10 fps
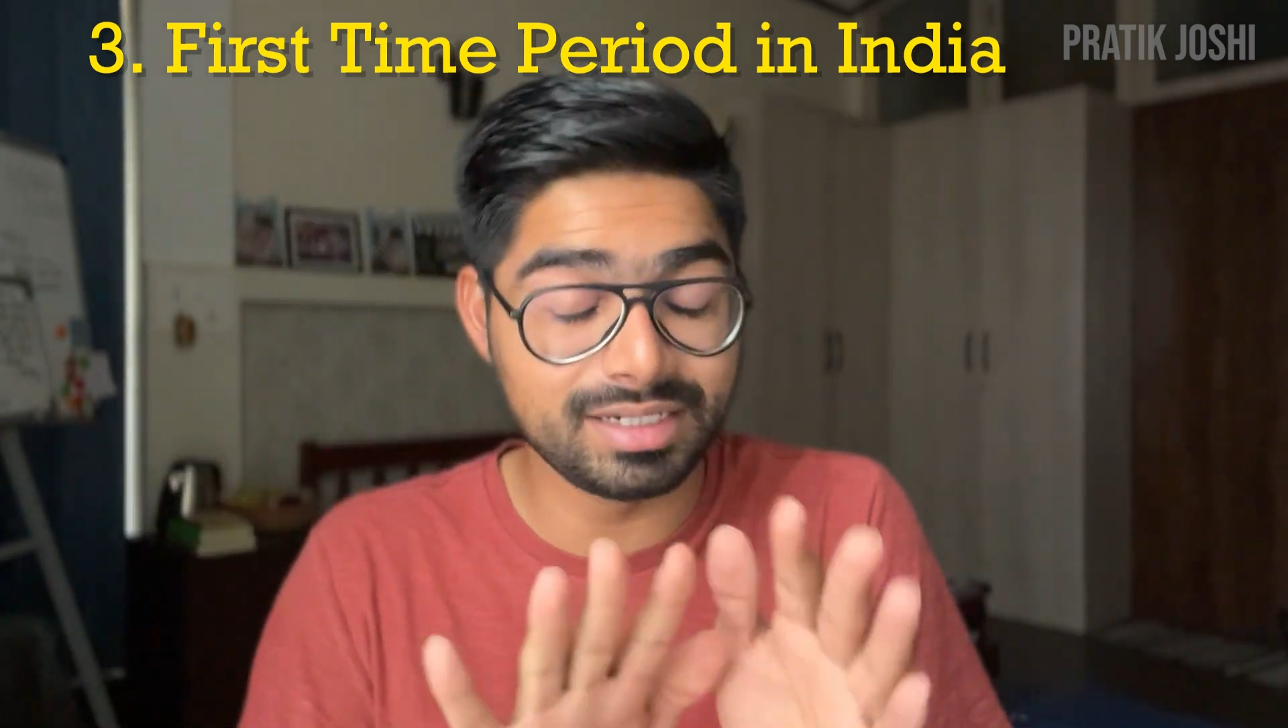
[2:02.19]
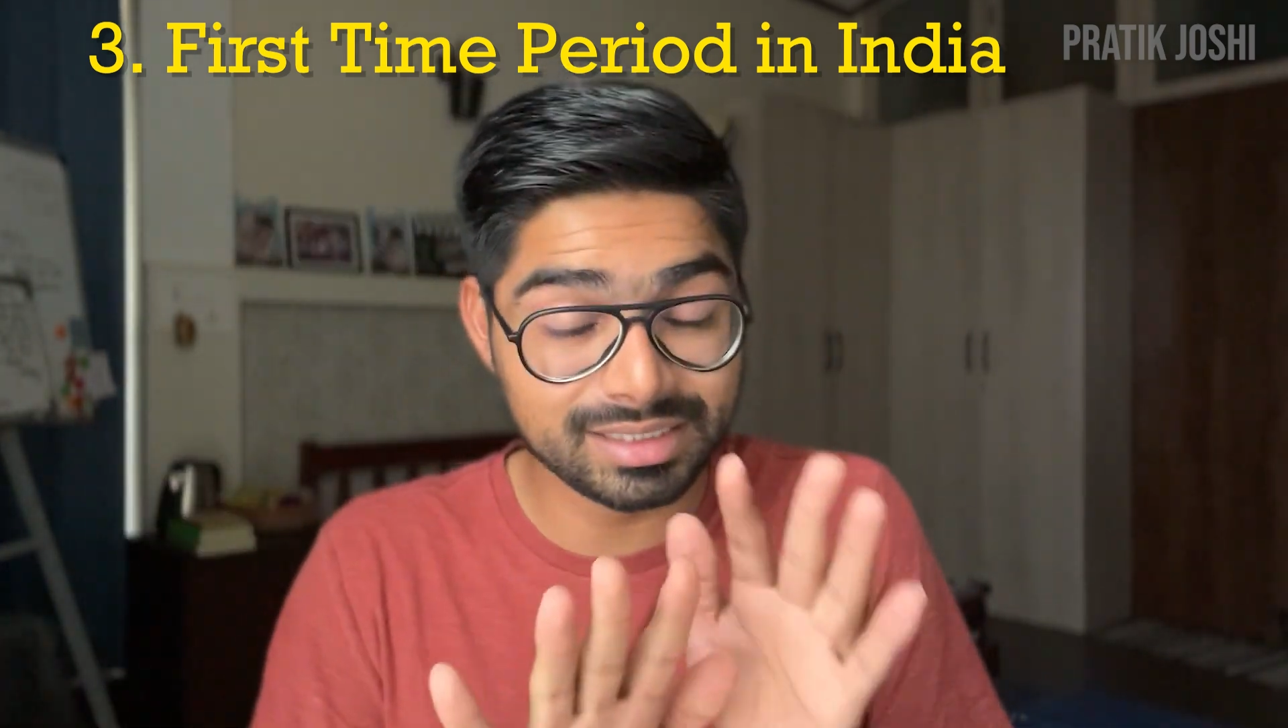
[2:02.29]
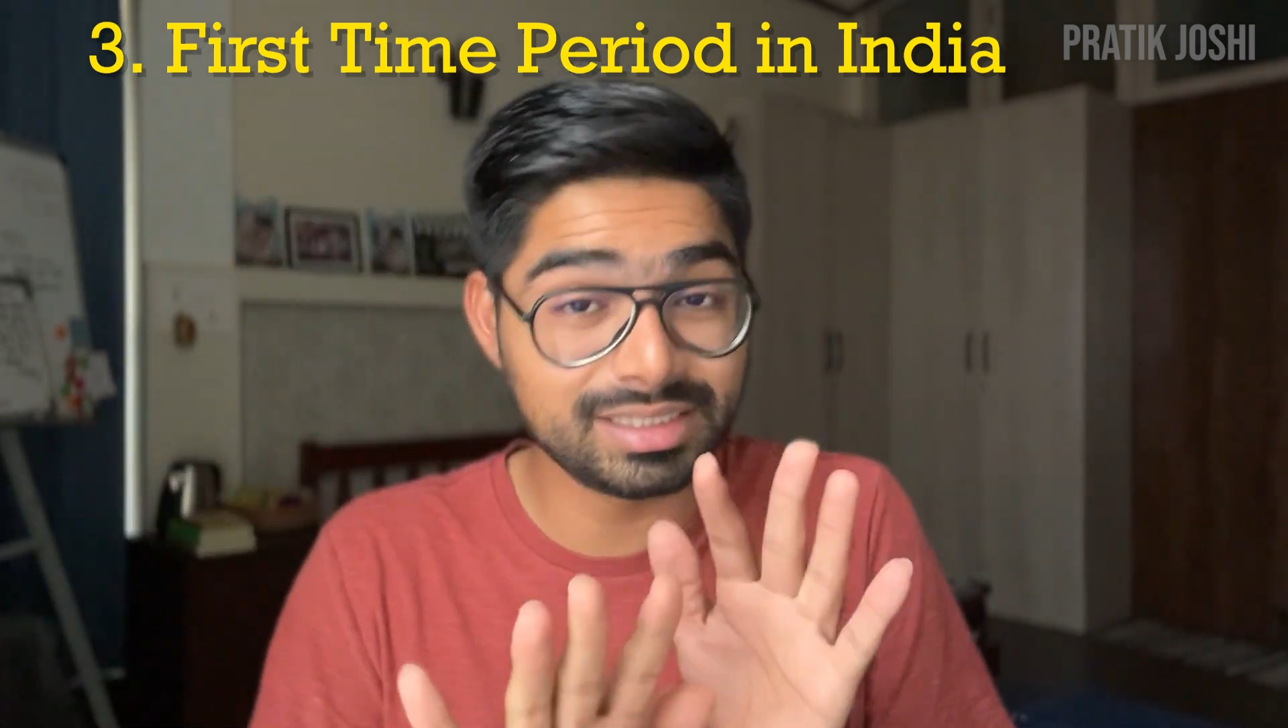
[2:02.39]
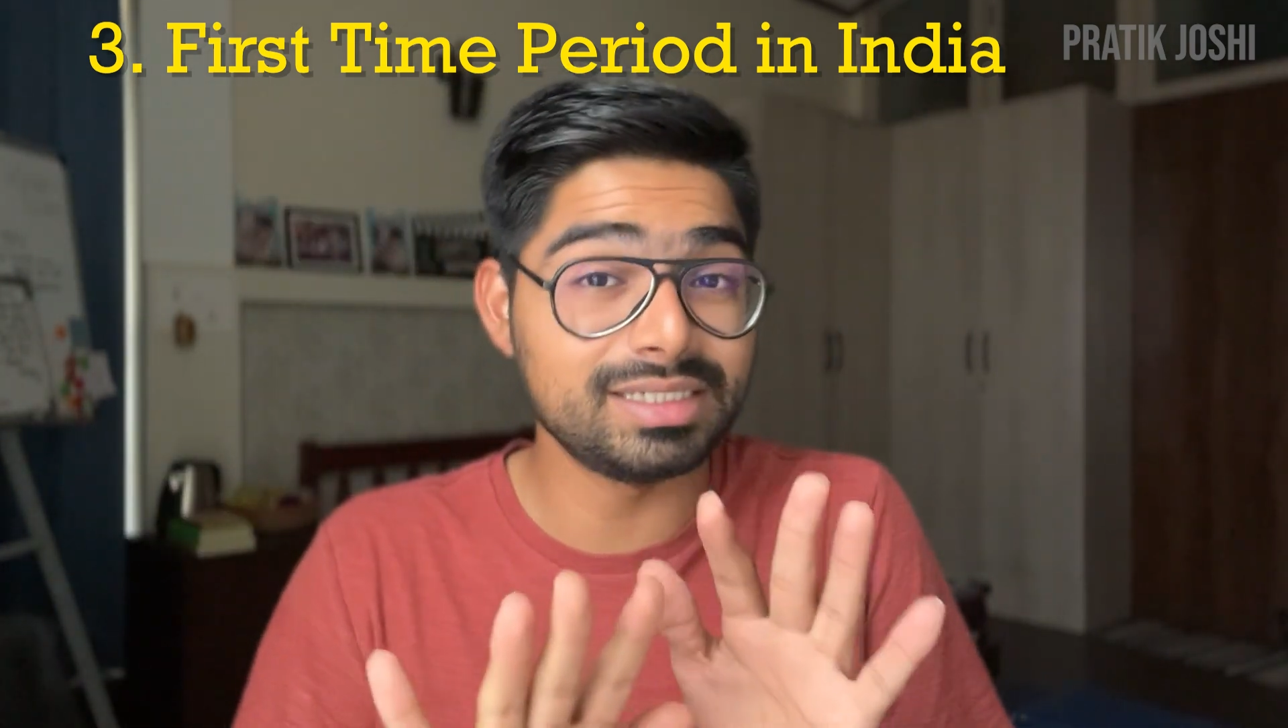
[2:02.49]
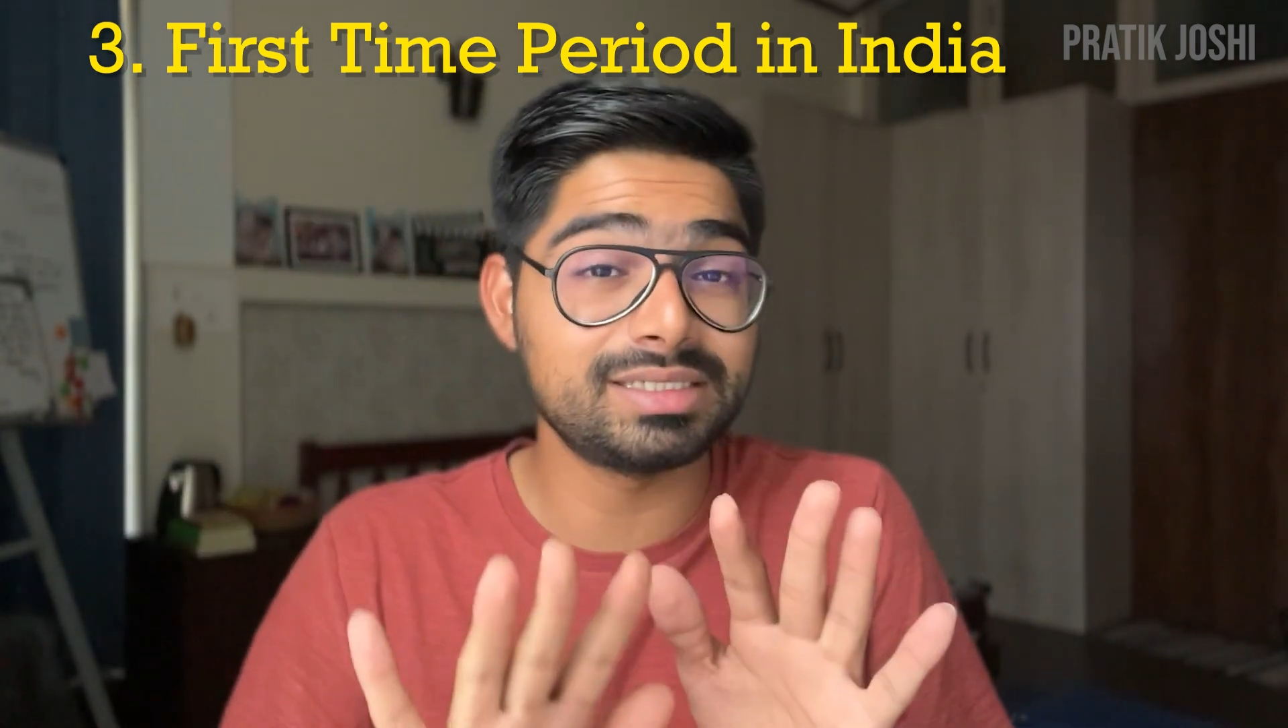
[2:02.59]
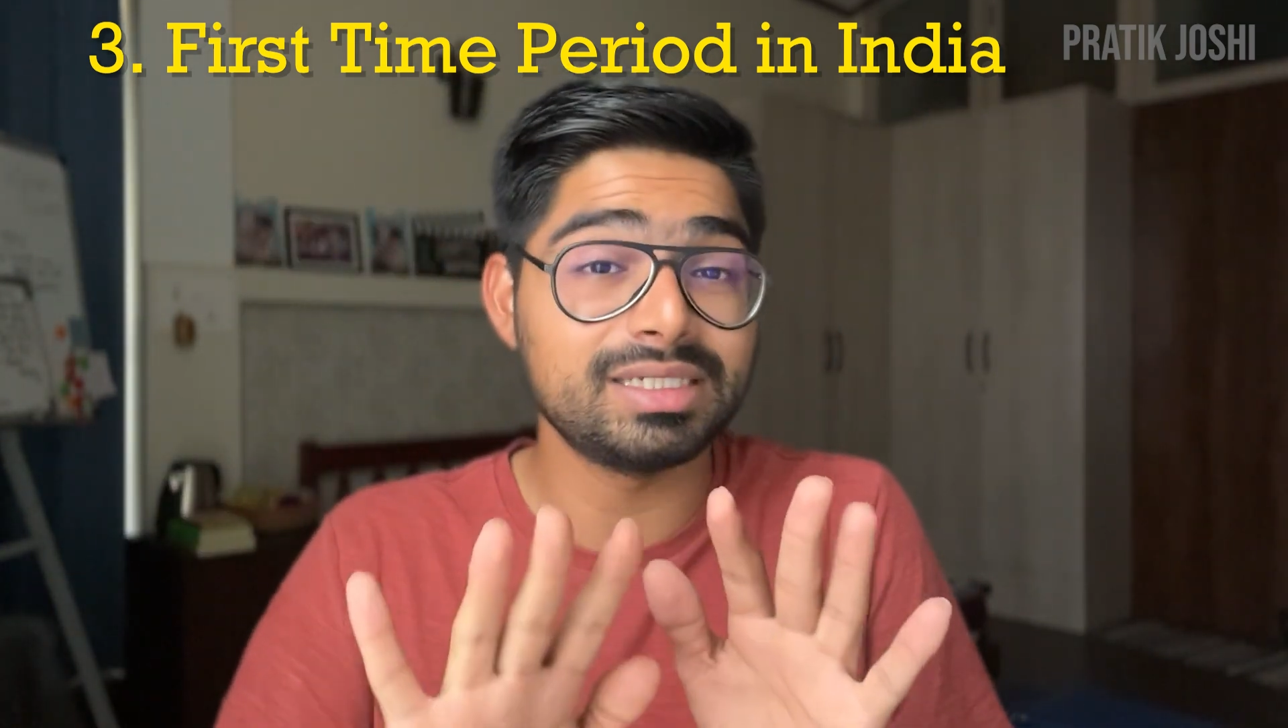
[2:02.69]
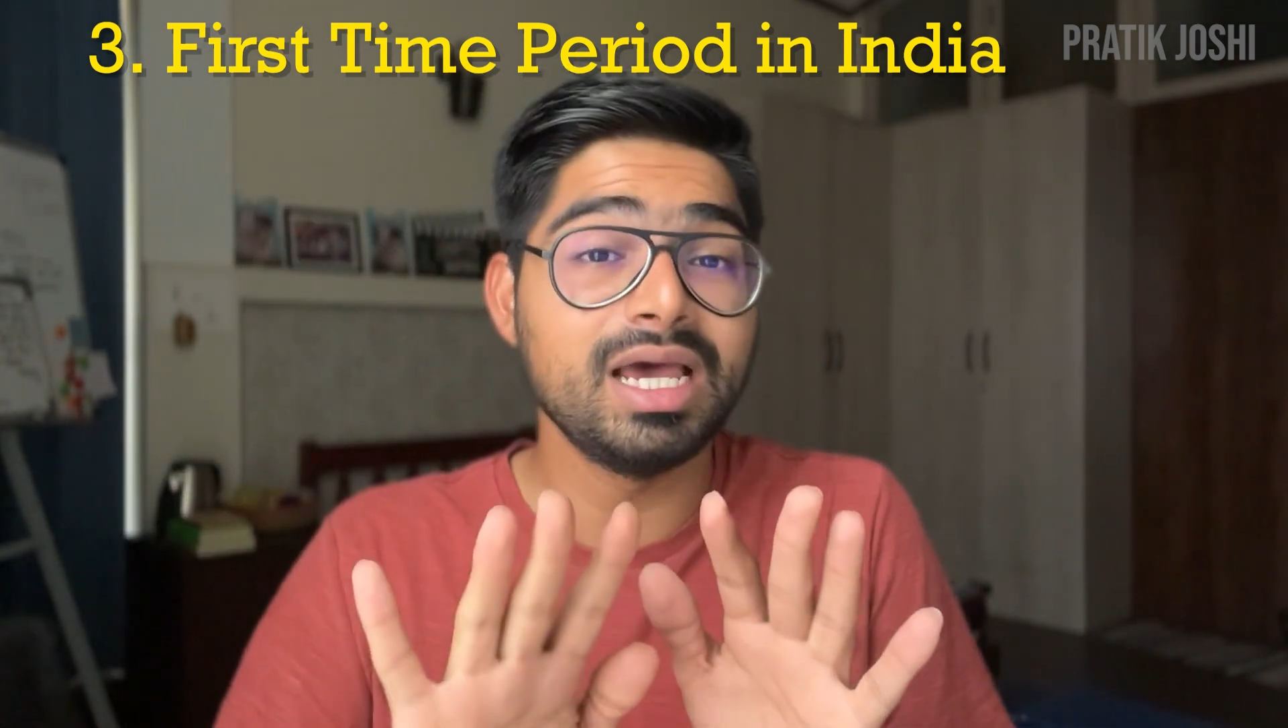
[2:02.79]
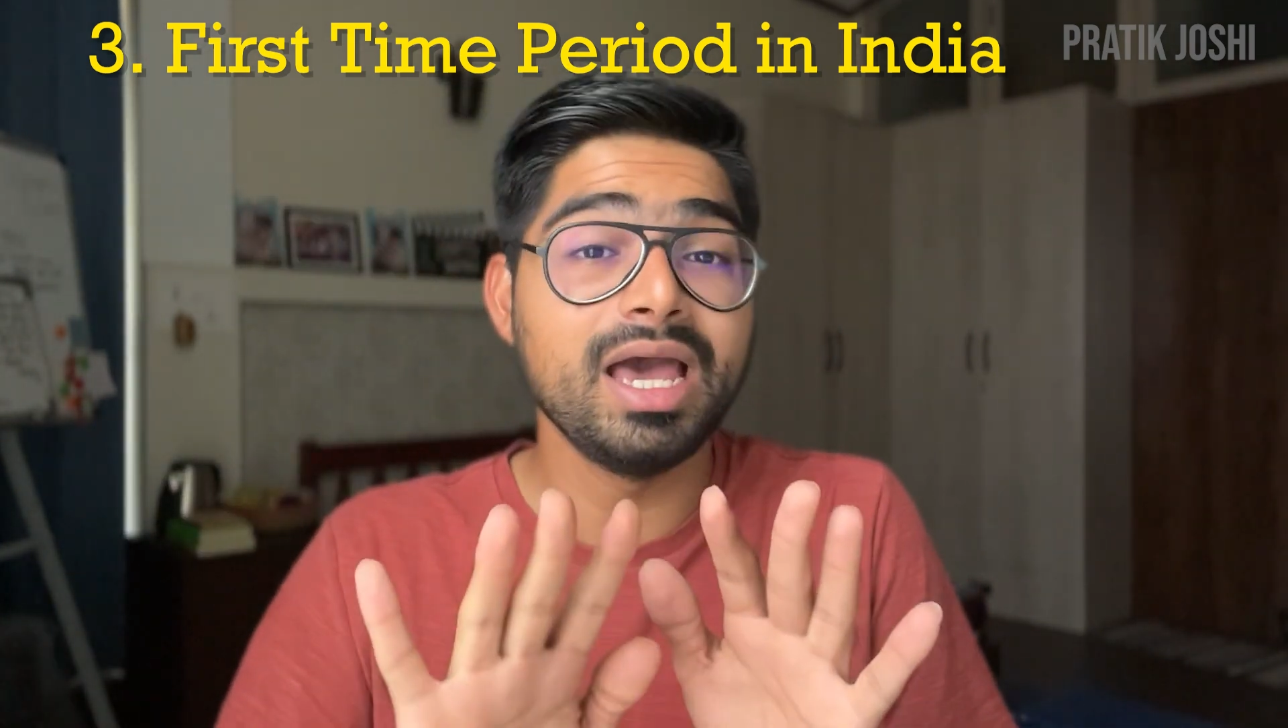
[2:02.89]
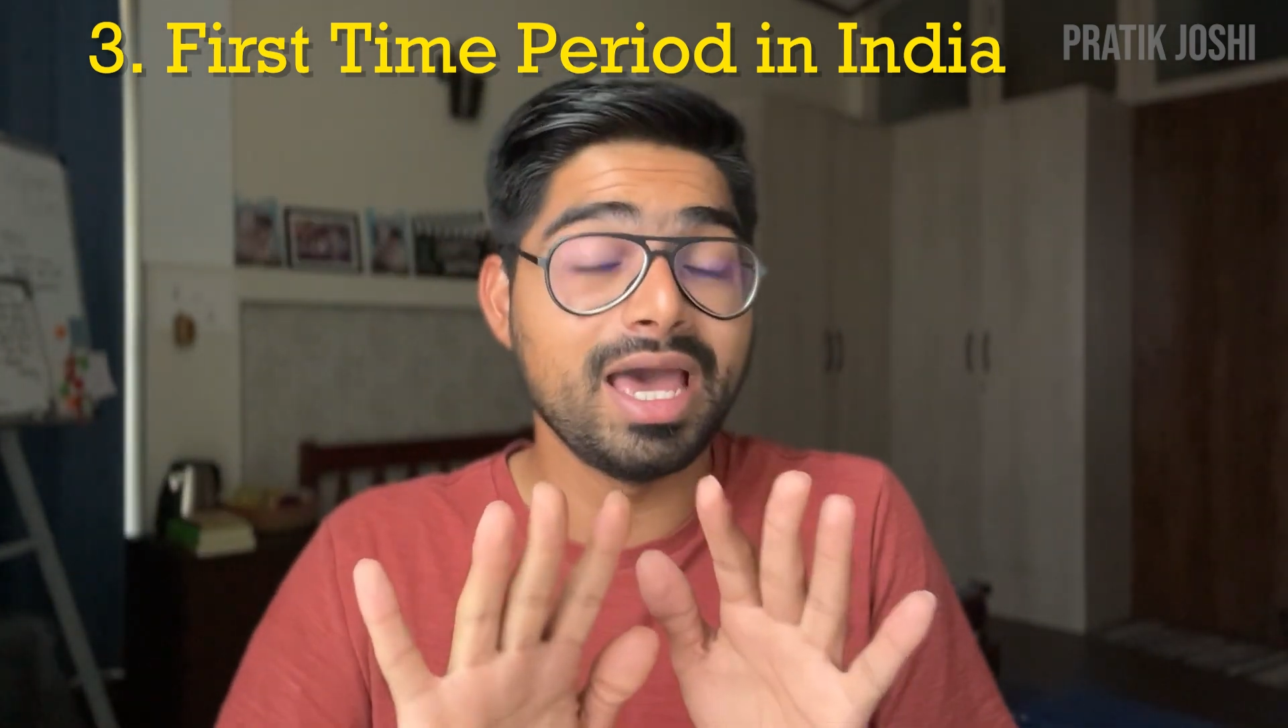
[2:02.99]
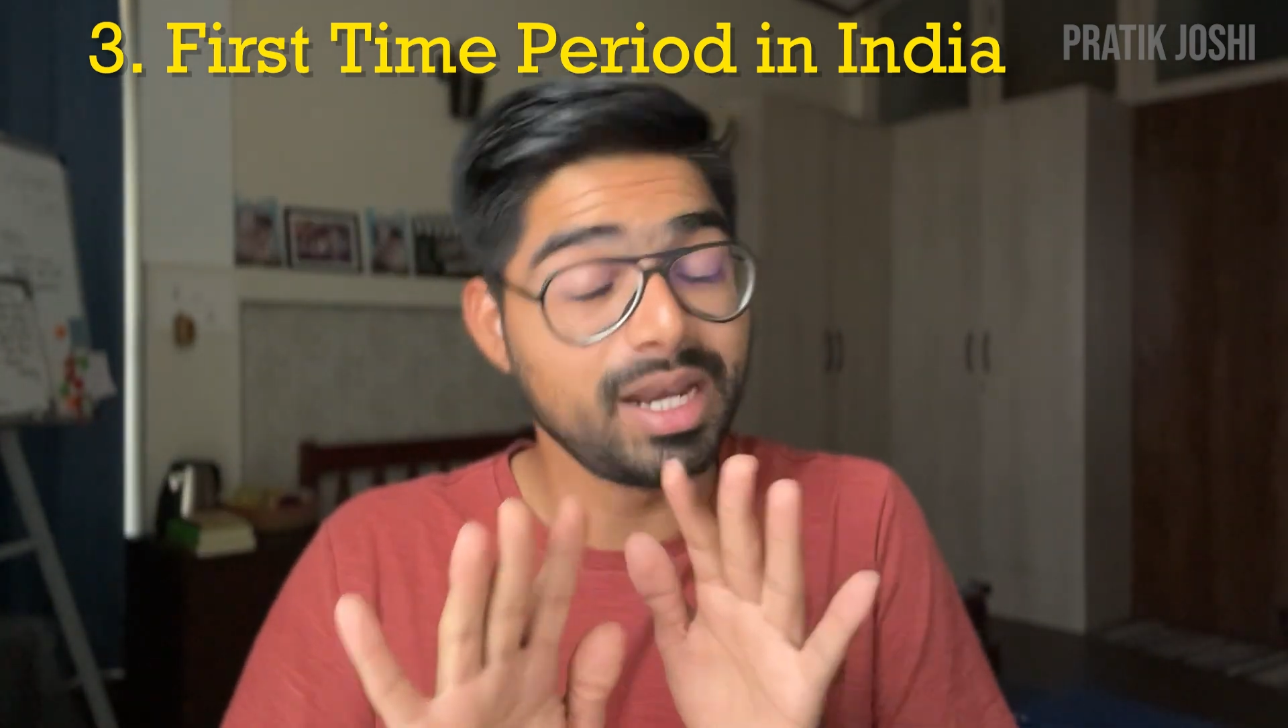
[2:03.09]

This is an